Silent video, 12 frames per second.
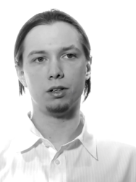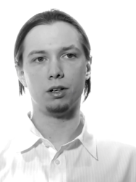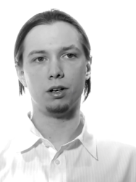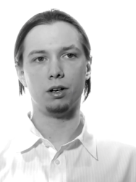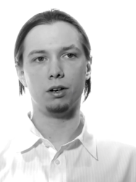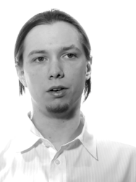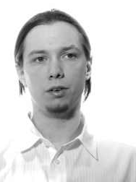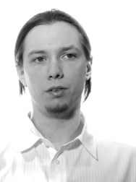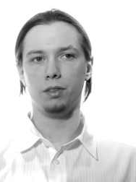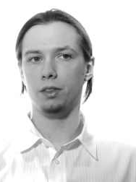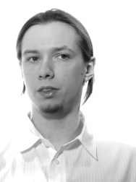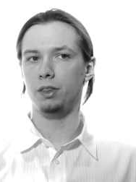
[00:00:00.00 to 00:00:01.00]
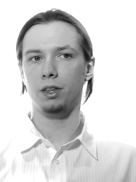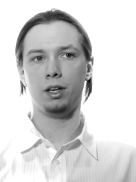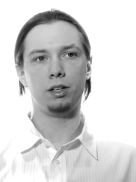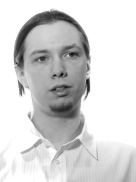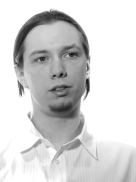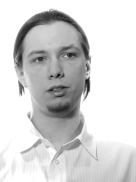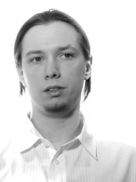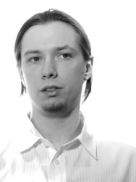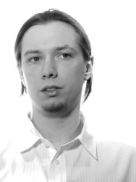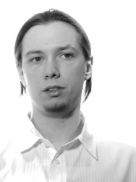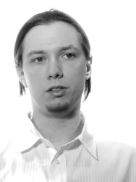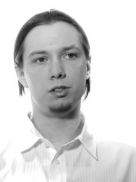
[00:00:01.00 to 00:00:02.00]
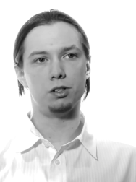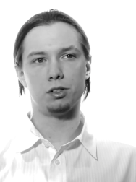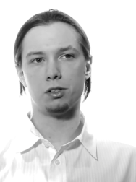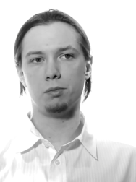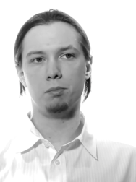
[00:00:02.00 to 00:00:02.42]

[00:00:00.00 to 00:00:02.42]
Uh, they just